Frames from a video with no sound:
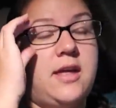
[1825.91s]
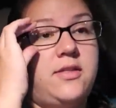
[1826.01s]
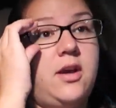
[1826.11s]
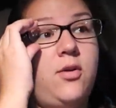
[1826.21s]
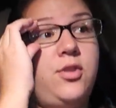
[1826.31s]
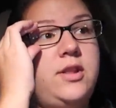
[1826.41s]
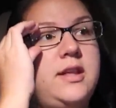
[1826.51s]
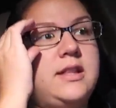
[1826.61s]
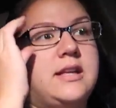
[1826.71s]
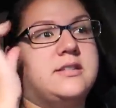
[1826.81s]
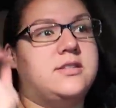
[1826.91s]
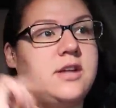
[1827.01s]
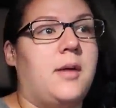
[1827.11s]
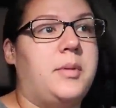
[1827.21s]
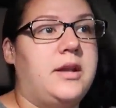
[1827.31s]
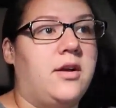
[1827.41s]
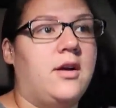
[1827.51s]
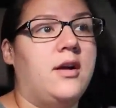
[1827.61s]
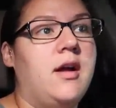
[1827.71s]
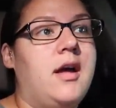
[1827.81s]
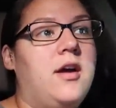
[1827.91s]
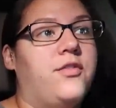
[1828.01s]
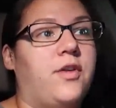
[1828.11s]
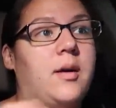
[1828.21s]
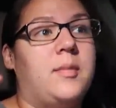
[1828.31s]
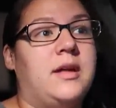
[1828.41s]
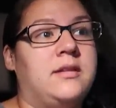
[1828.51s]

and the only thing that's stopping her from